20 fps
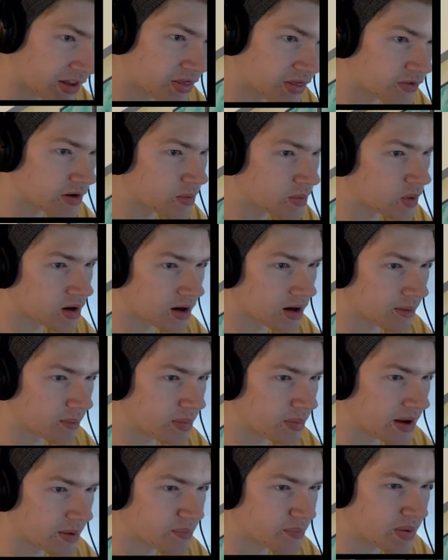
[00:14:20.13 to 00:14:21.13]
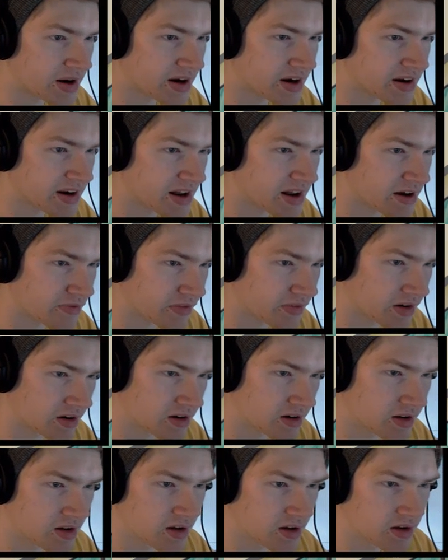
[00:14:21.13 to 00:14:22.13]
3 will come back better than ever.
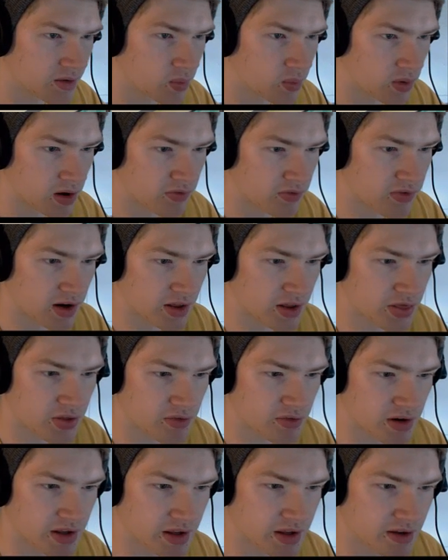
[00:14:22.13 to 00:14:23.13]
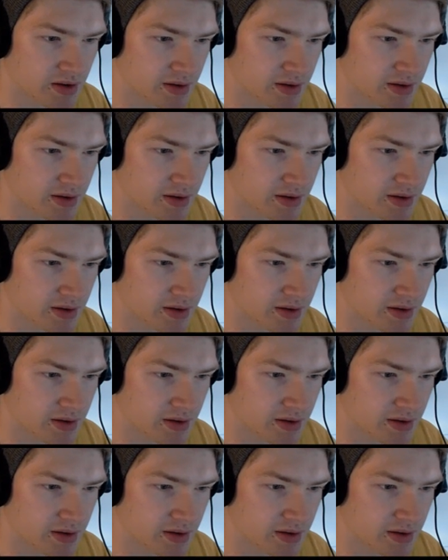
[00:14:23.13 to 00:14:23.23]
Warfly 3